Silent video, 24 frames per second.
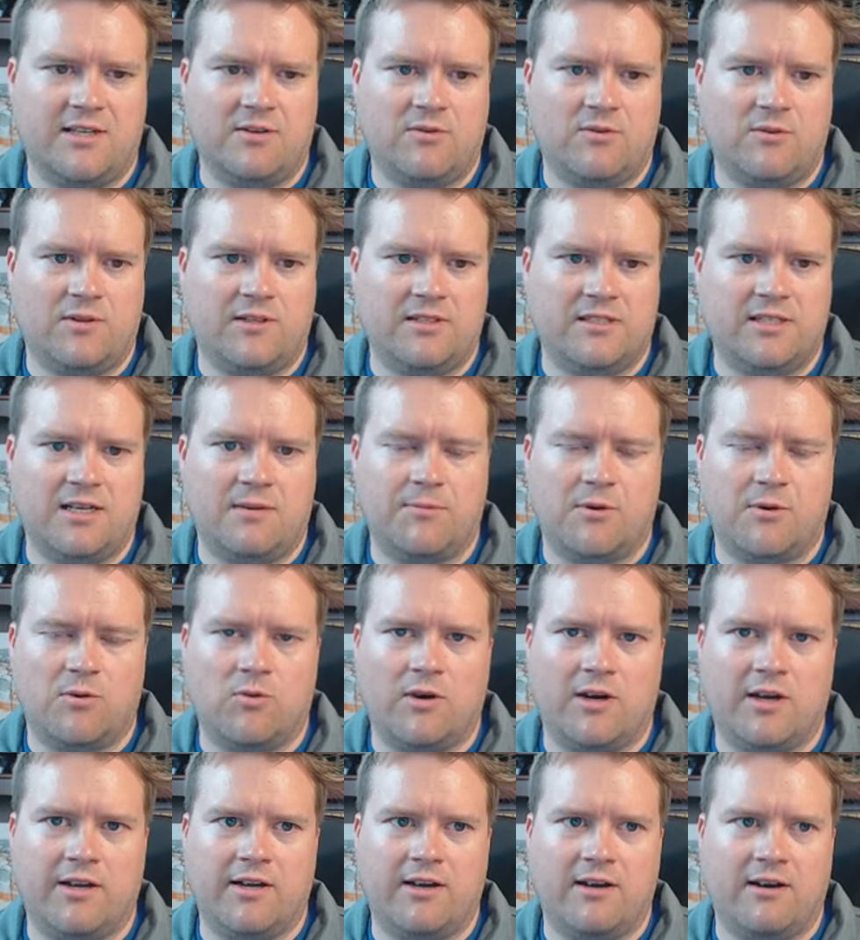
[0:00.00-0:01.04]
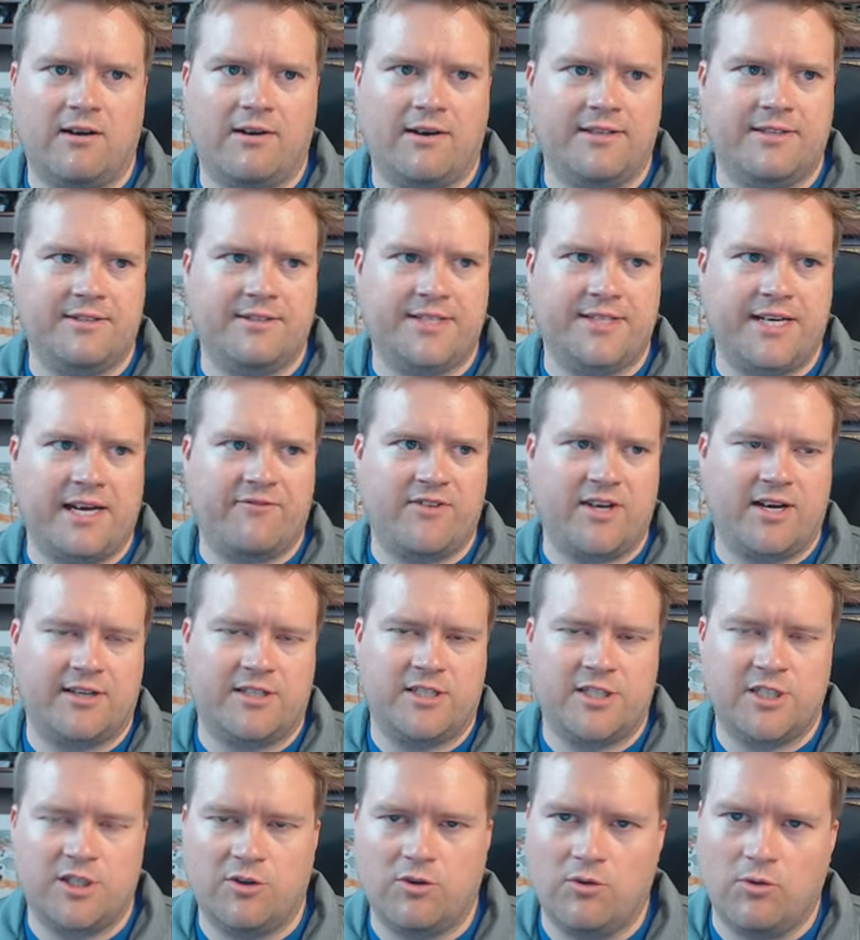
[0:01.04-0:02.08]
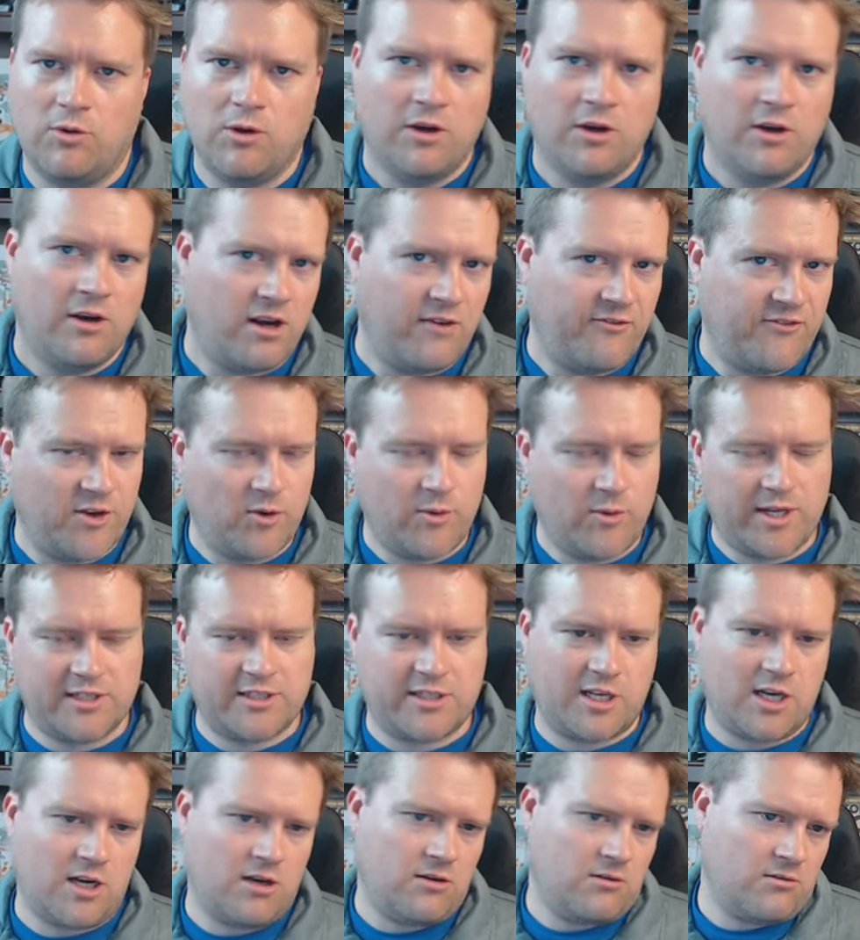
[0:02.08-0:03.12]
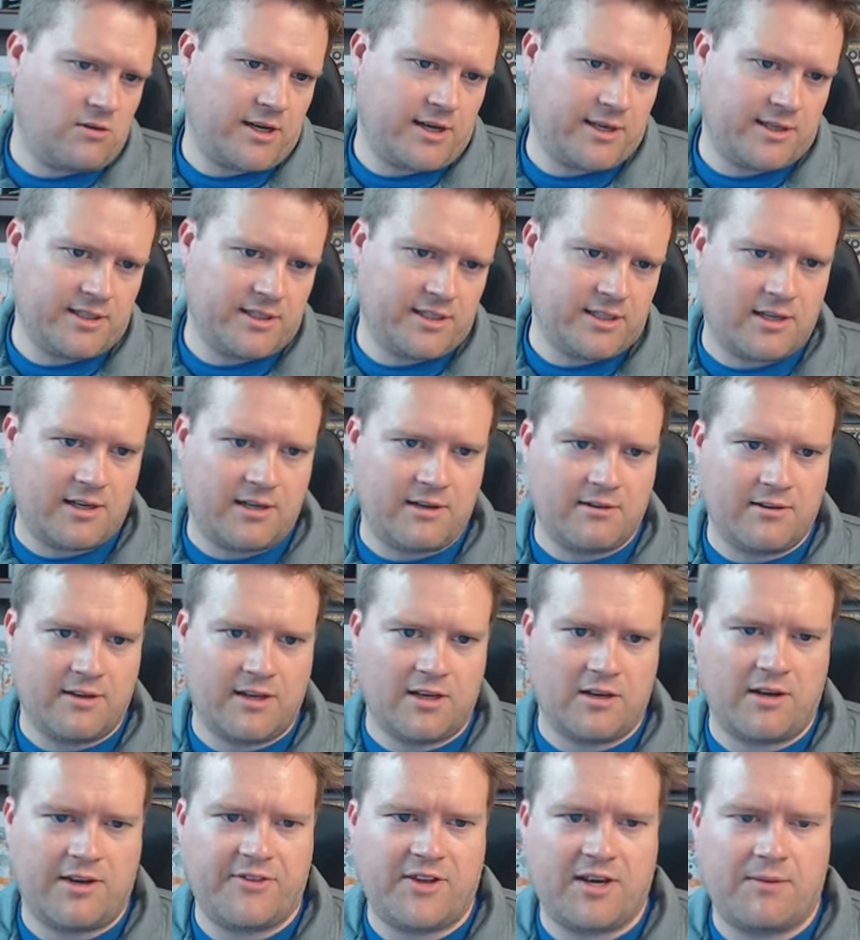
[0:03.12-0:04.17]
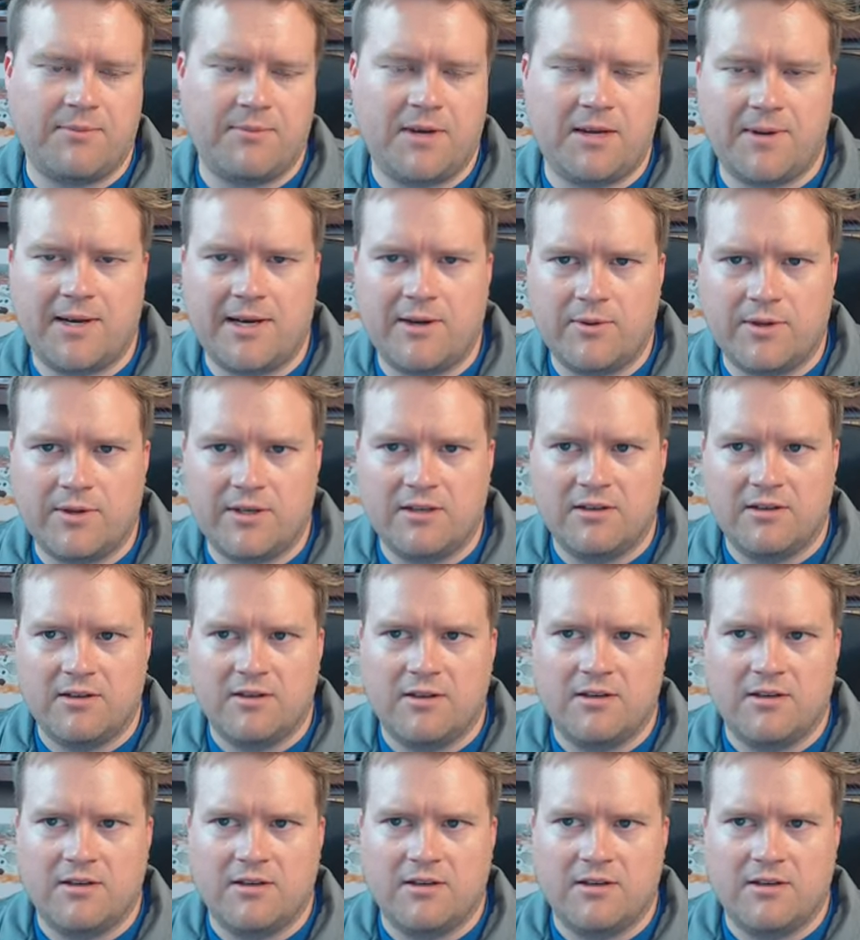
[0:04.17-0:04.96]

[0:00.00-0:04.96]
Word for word: It was number one on dev.to a few weeks ago. And, uh, you know, I thought maybe I would